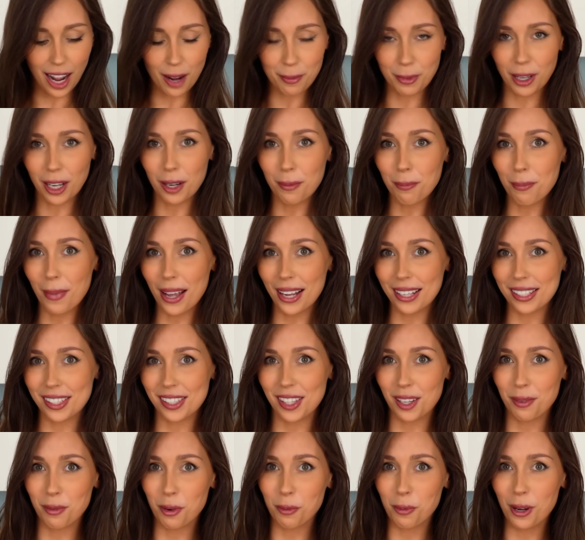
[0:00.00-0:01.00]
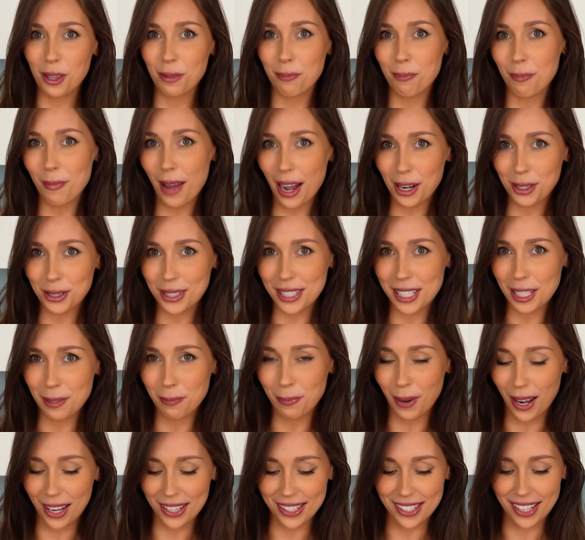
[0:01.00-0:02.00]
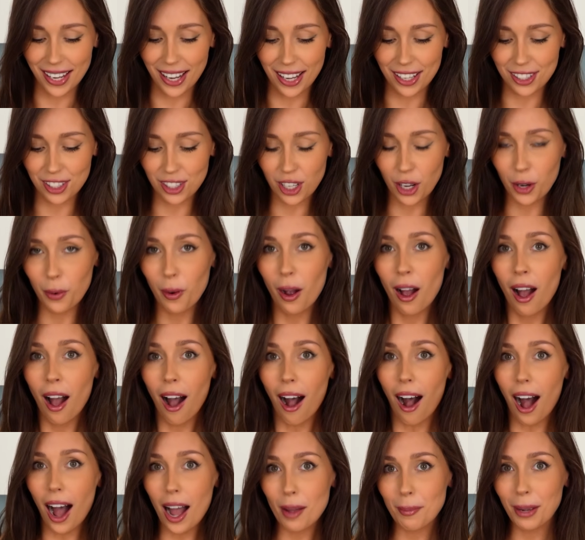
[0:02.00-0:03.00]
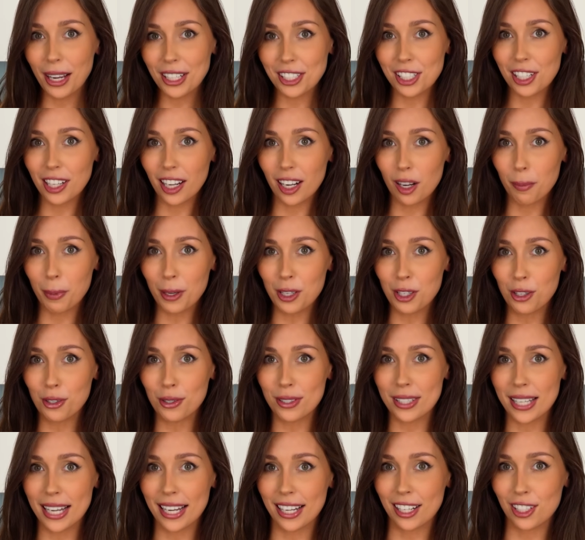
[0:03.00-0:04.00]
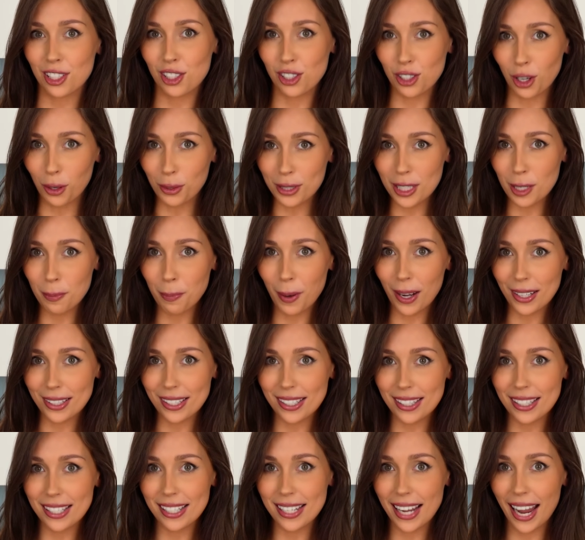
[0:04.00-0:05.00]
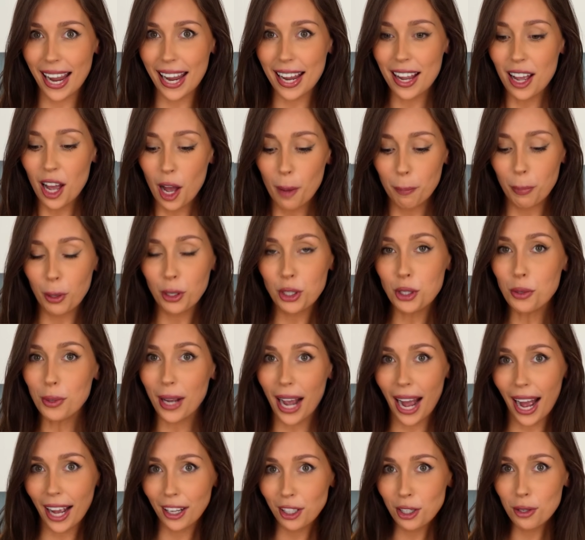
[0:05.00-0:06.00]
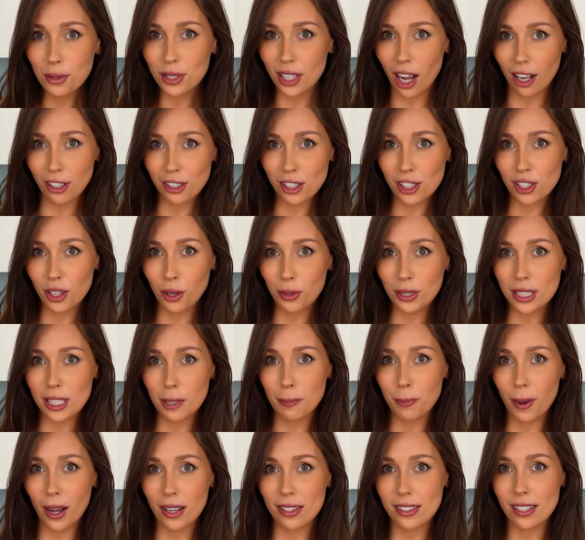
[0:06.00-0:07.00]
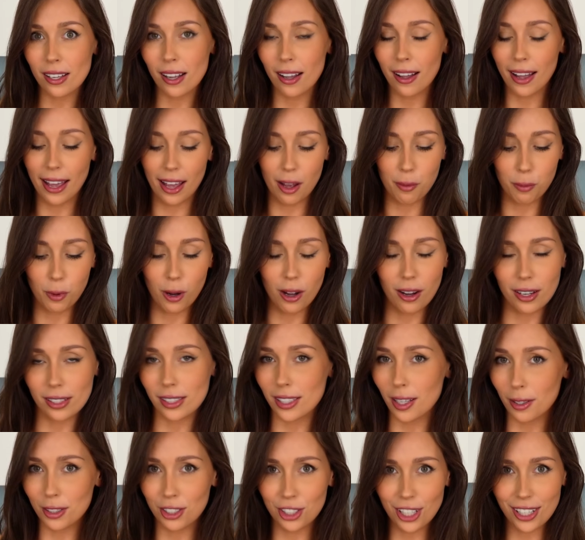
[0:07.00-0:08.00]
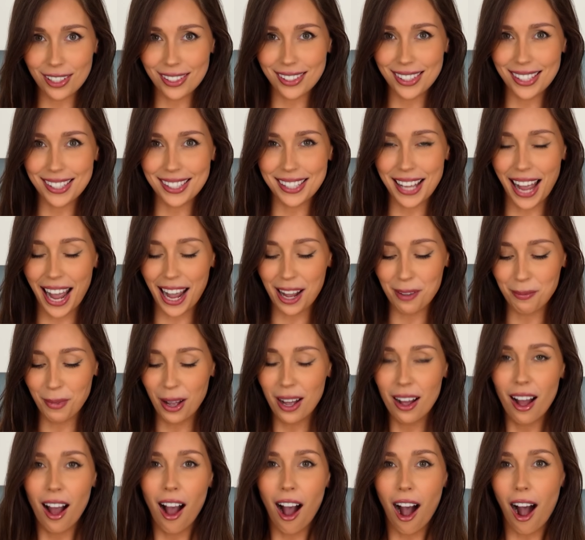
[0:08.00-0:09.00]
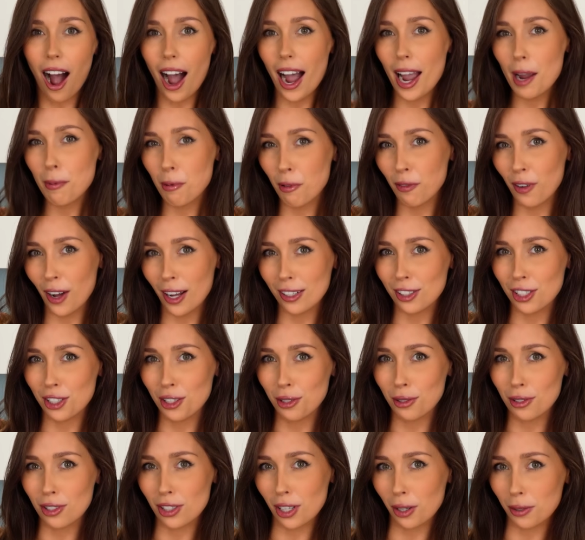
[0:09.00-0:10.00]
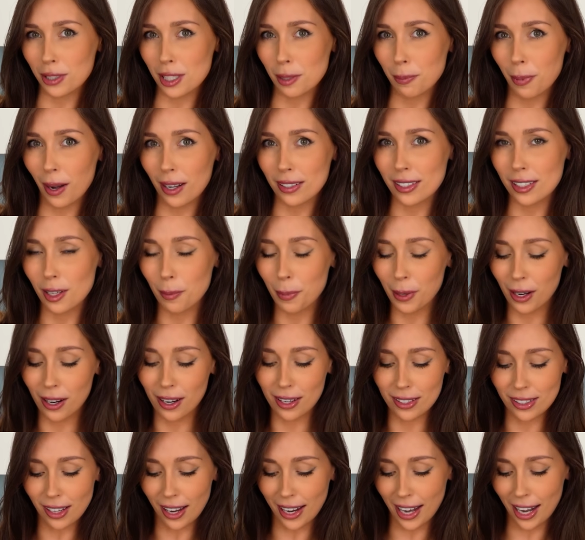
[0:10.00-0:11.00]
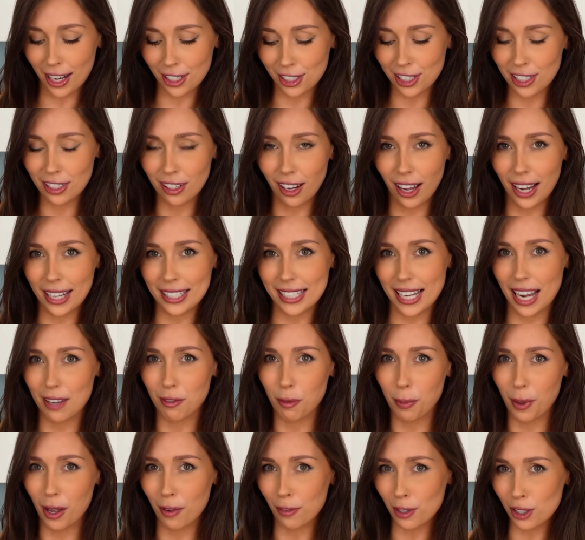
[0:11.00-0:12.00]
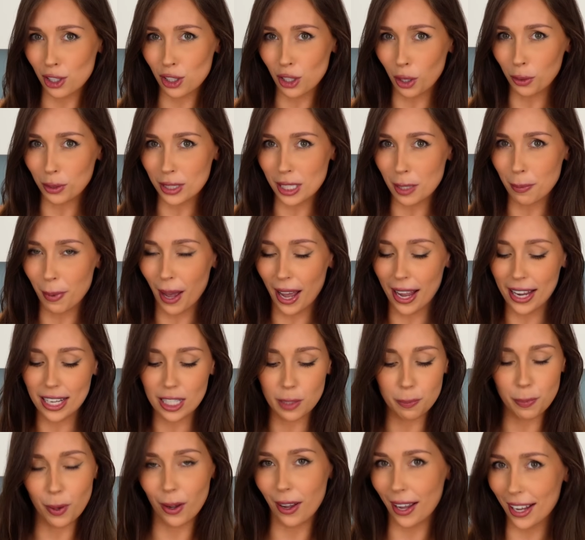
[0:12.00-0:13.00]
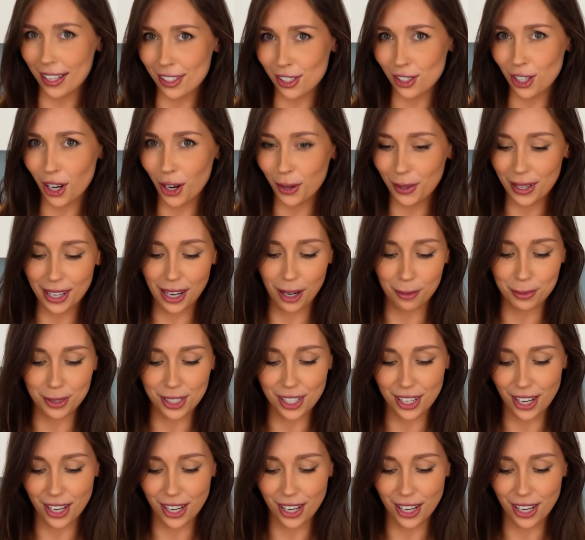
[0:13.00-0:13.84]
I'm gonna mix them with melted butter. So I'm actually gonna be using salted butter today, but you can use unsalted butter. It works just the same. I prefer to use salted butter because I actually like to have a bit of a salty base, but it's totally up to